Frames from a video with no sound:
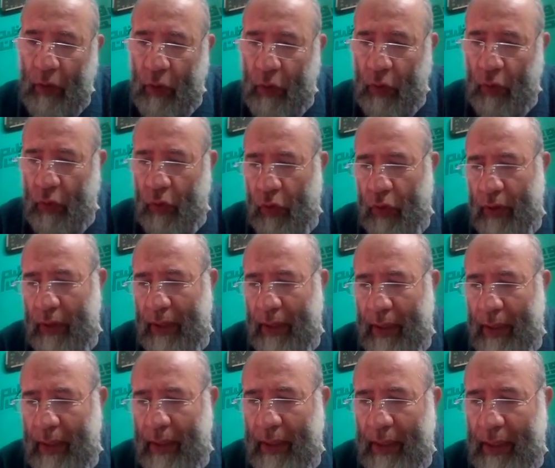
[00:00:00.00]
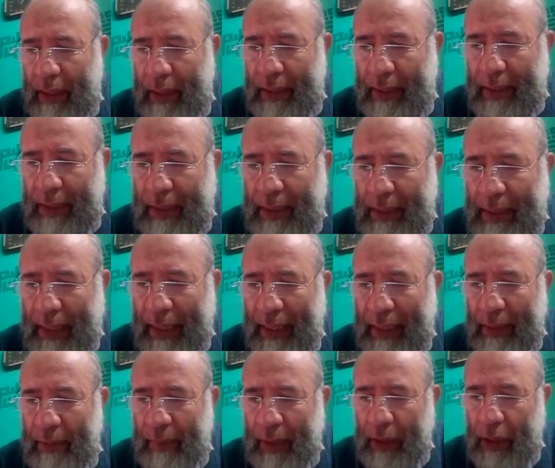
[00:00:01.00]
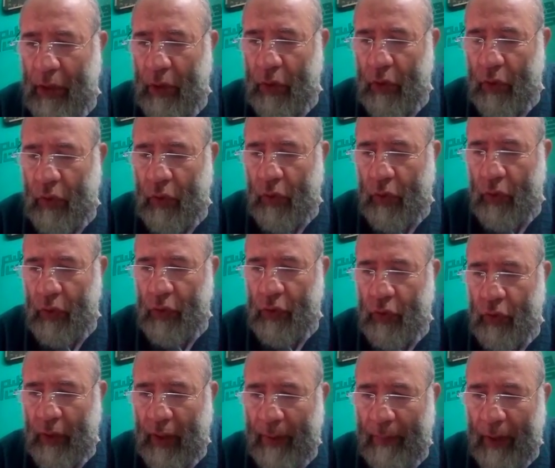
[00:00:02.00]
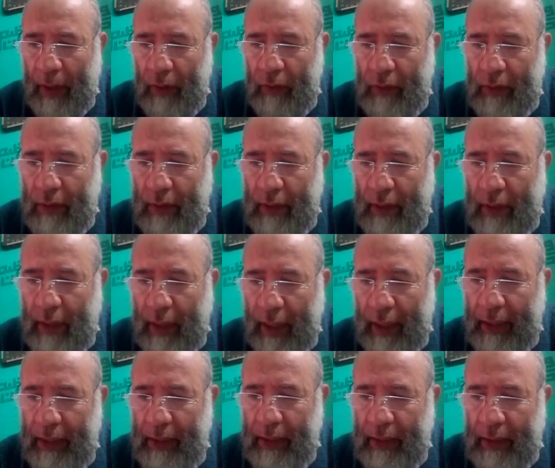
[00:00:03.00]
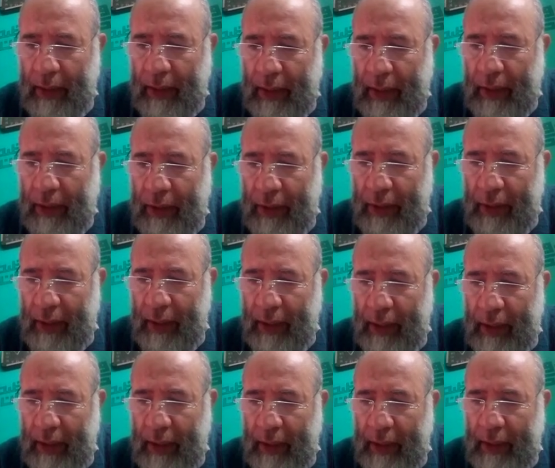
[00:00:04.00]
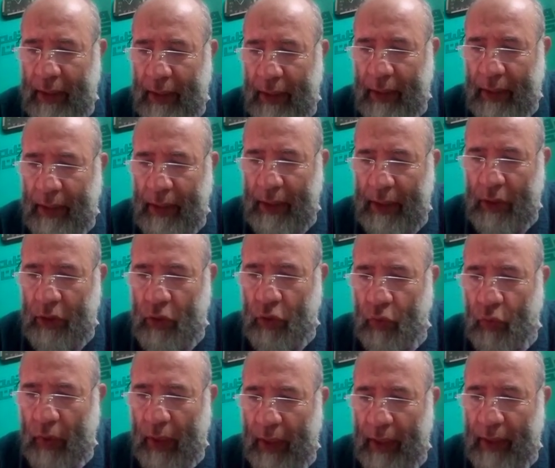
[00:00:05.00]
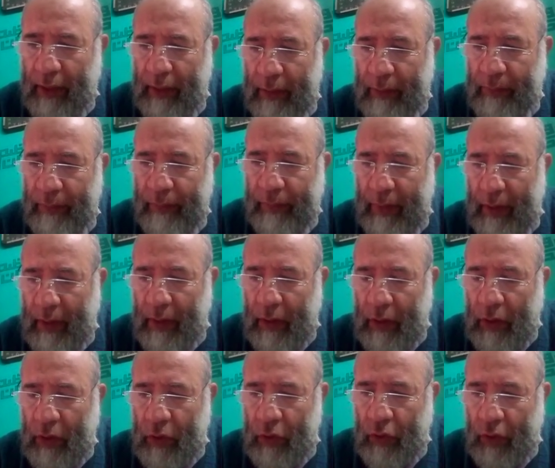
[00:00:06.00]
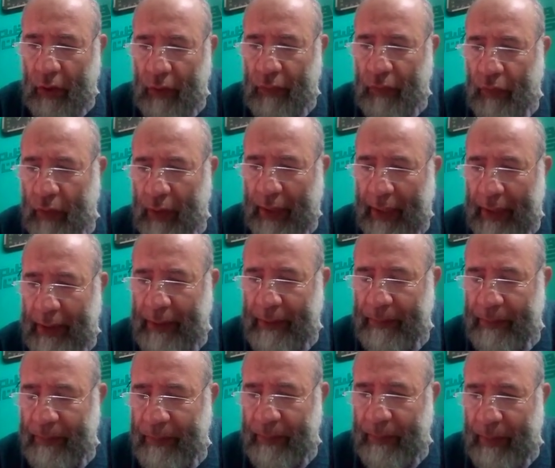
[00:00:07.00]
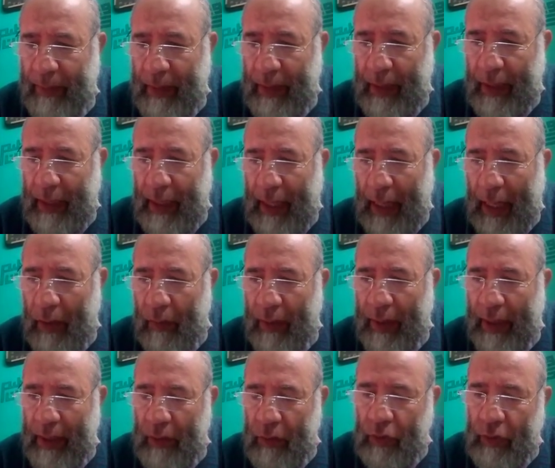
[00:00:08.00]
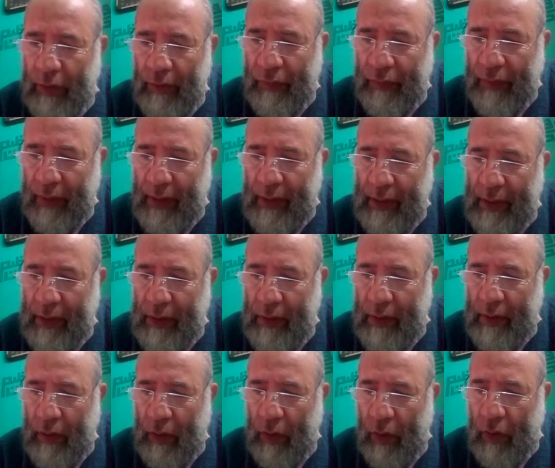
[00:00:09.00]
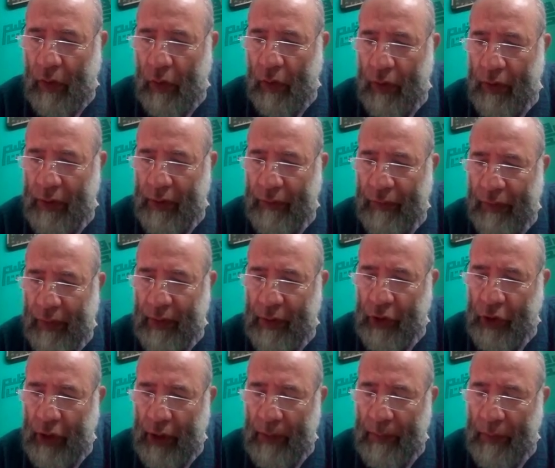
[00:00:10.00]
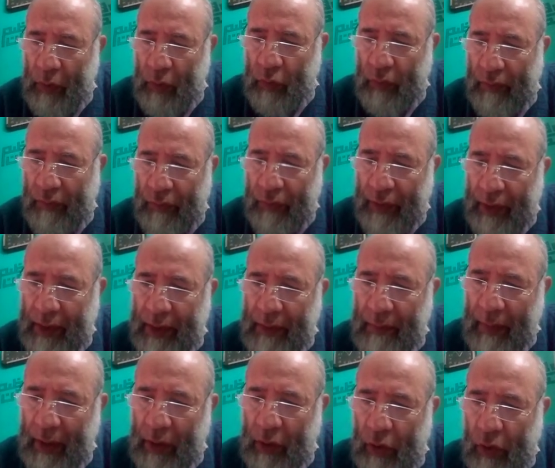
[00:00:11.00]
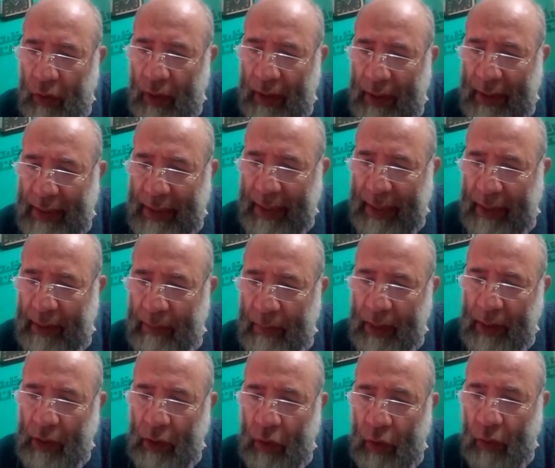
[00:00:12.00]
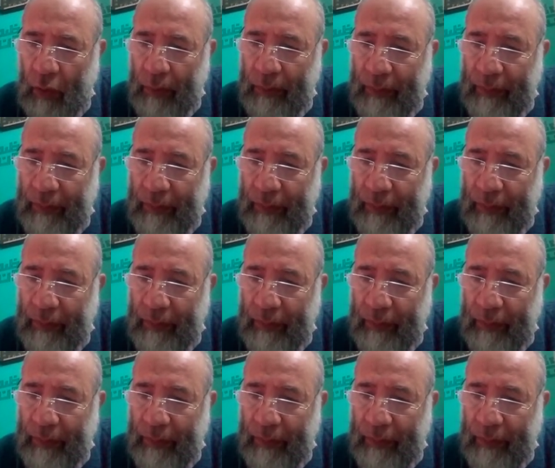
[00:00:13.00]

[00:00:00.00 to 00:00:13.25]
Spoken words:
or second Mendel Law talk about 9, 3, 3 to 1. Don't forget. How can you differentiate between first Mendel Law and second Mendel Law?